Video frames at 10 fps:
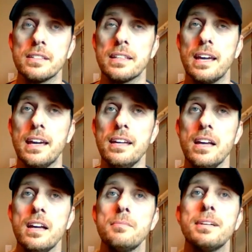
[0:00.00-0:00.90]
Okay,
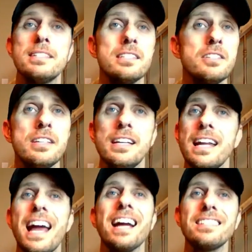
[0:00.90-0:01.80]
my sister did
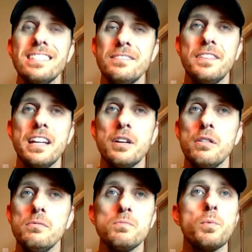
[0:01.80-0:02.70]
an excellent
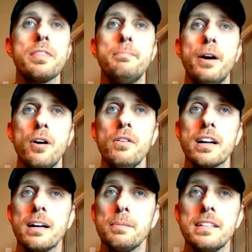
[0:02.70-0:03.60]
video with Bo a
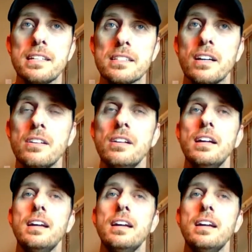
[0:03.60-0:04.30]
couple days ago.